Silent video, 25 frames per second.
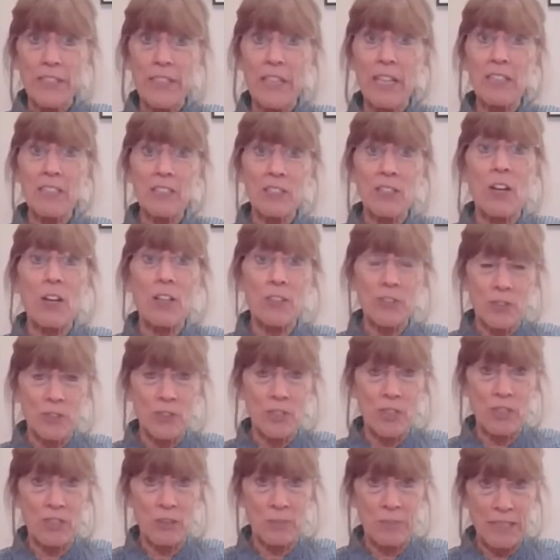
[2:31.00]
that I'll also
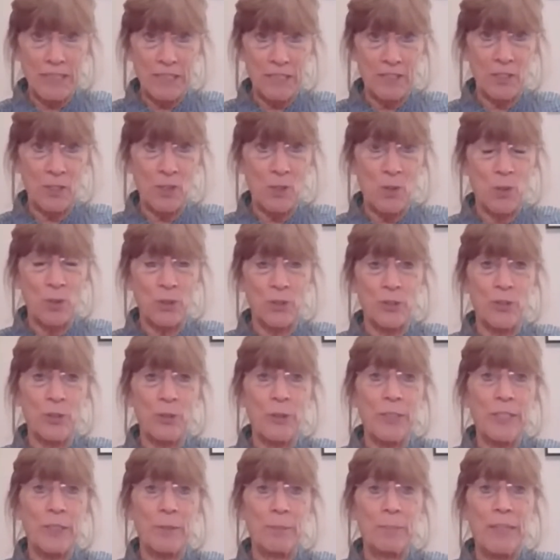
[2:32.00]
talk about in the course,
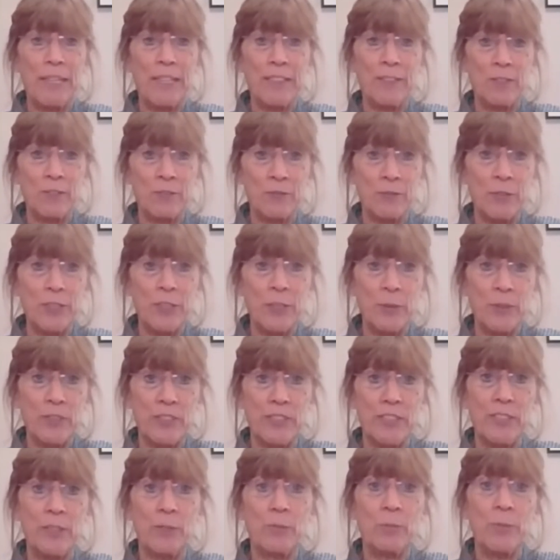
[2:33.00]
doing a
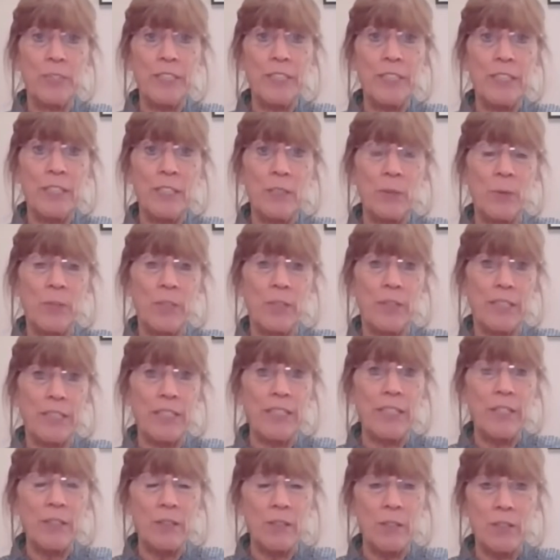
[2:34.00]
biofrequency reading with
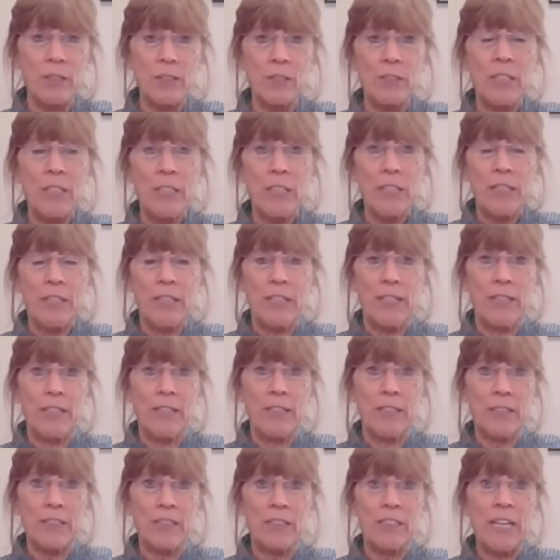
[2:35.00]
either
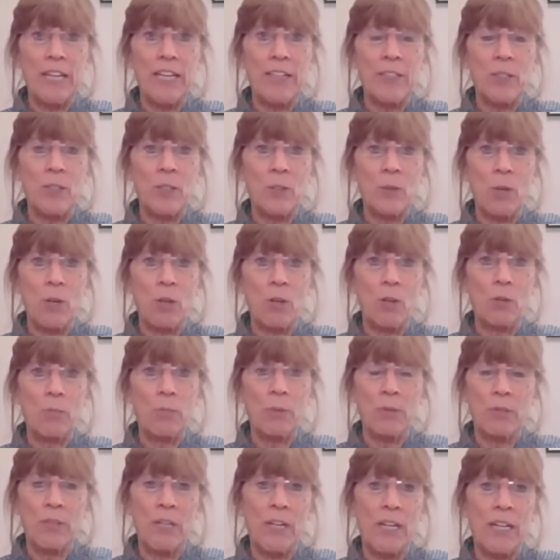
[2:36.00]
Zyto,
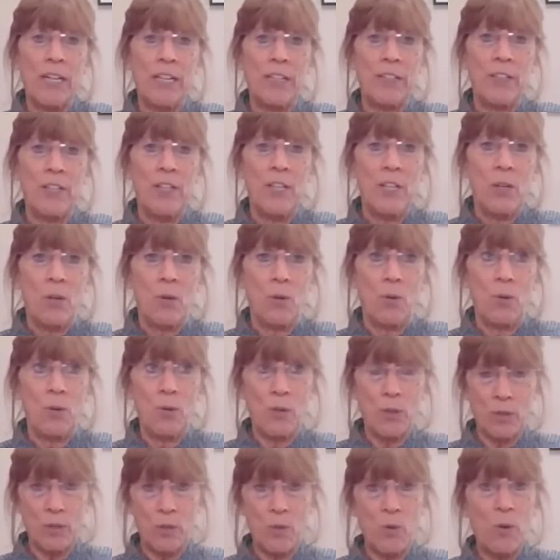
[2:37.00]
Oberon,
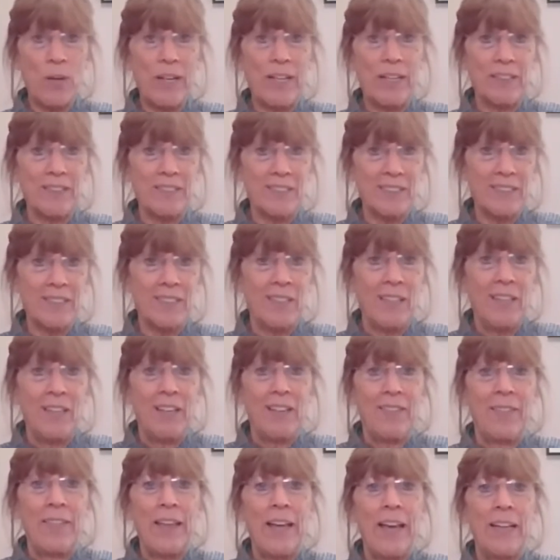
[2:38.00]
or Quest
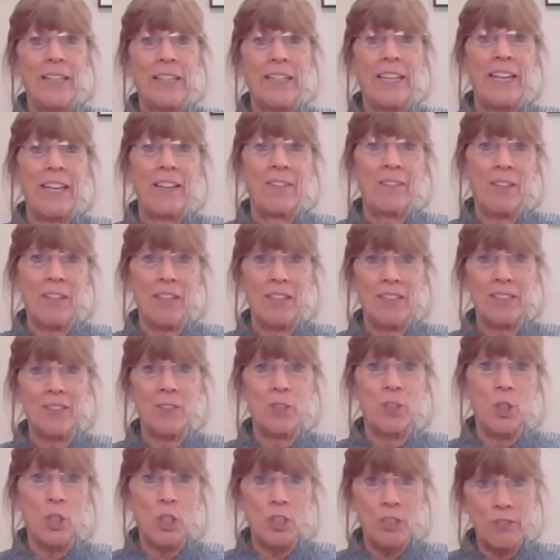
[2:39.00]
that can
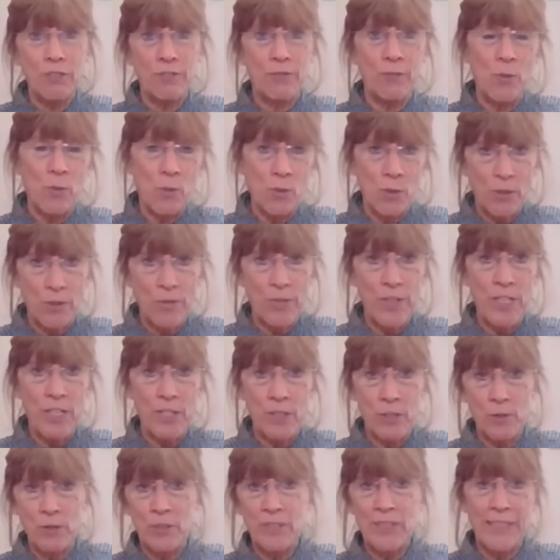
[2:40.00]
look for
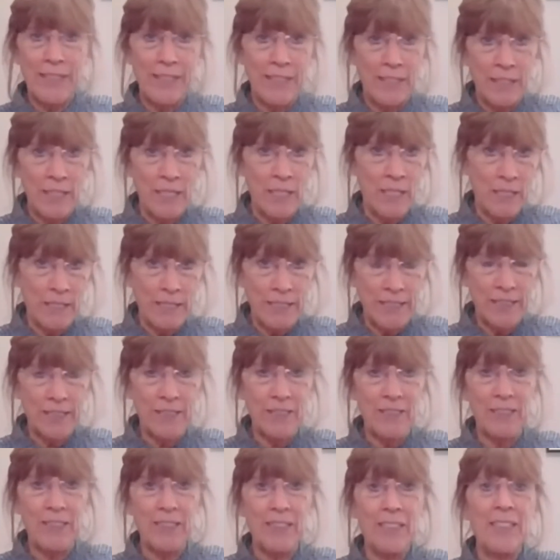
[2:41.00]
those hidden
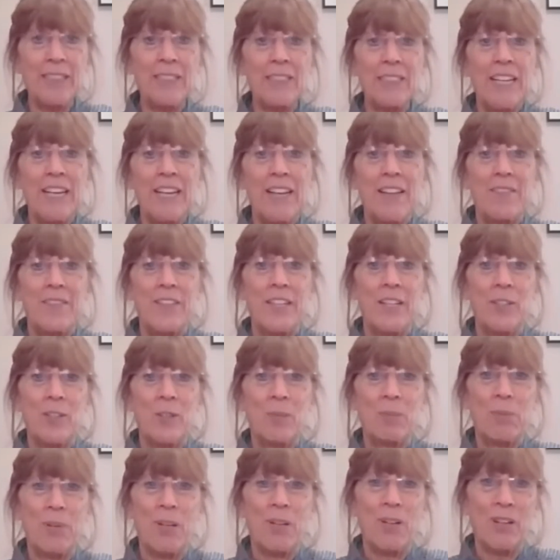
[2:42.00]
entities that
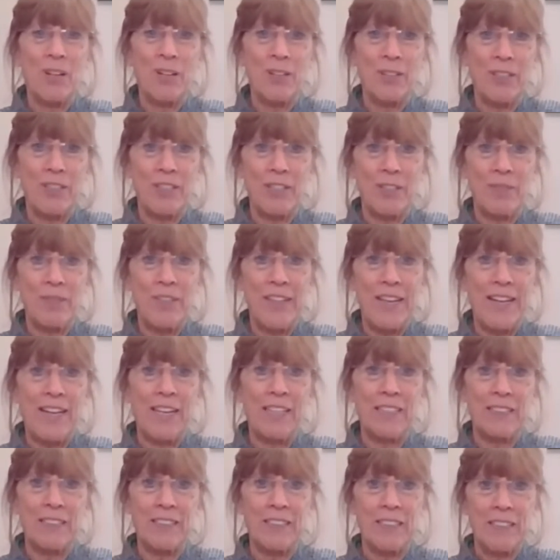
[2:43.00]
are part of
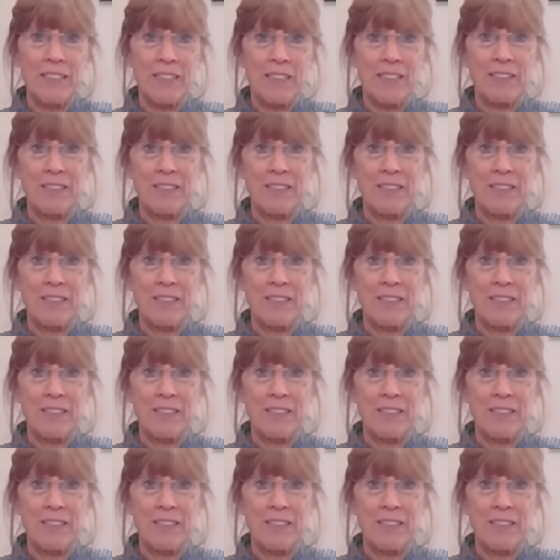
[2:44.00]
that